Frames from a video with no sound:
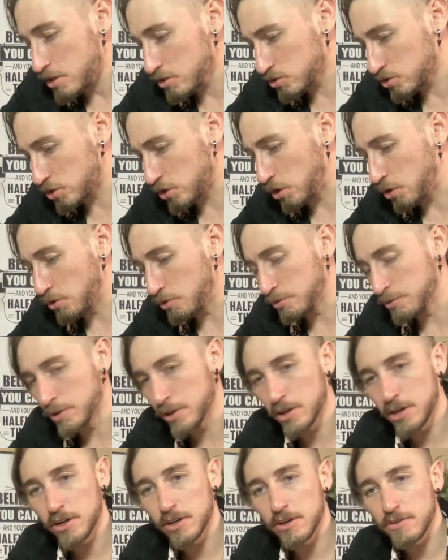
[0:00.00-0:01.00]
So
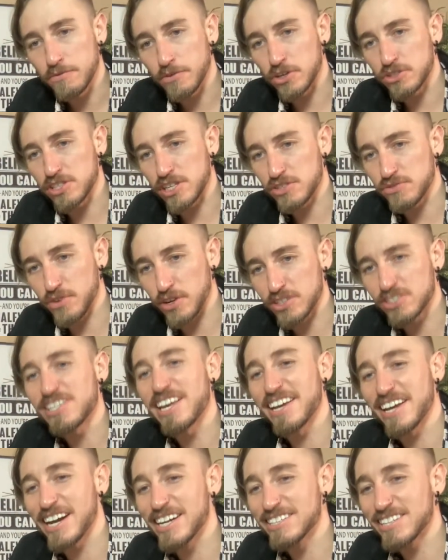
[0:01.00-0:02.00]
first things first.
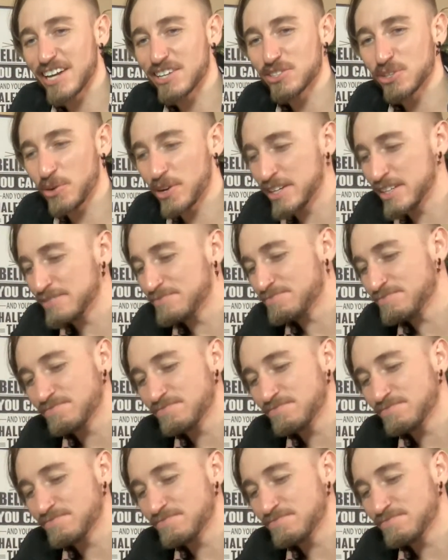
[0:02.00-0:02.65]
Hey, guys, how's it going?